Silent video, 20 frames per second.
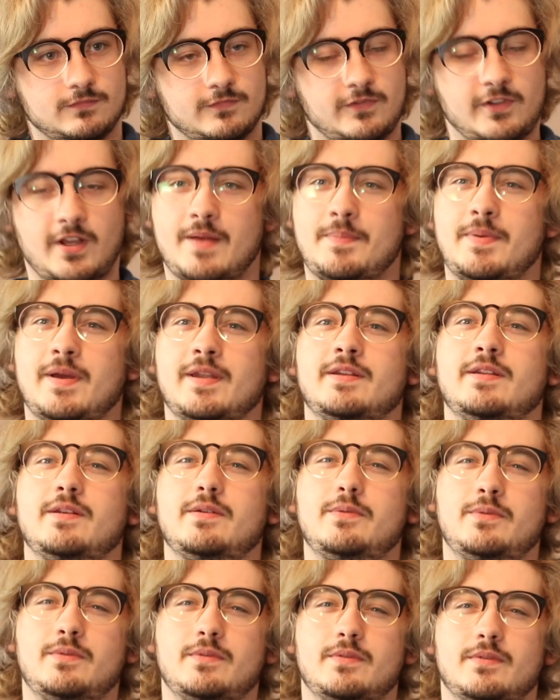For the iPad
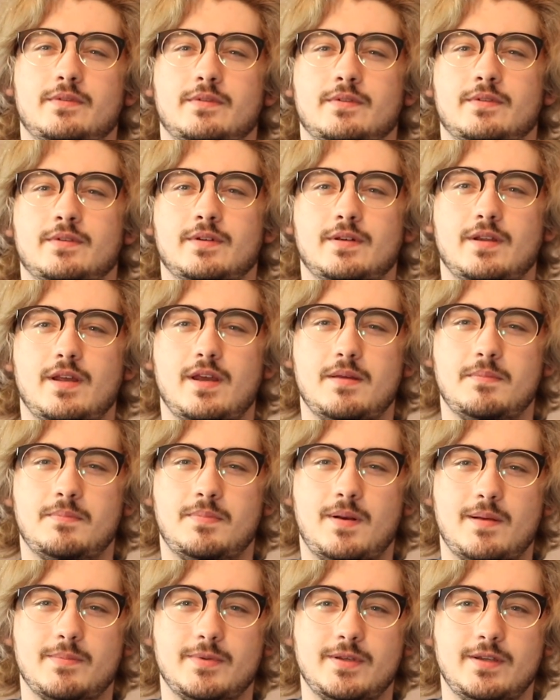2?
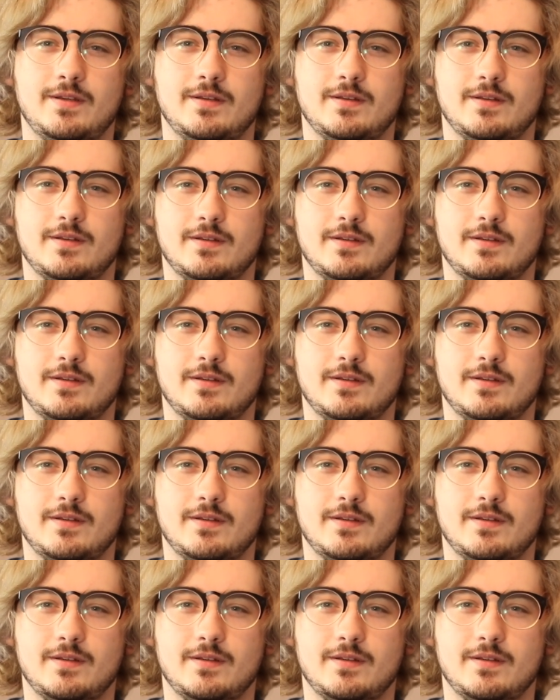Probably.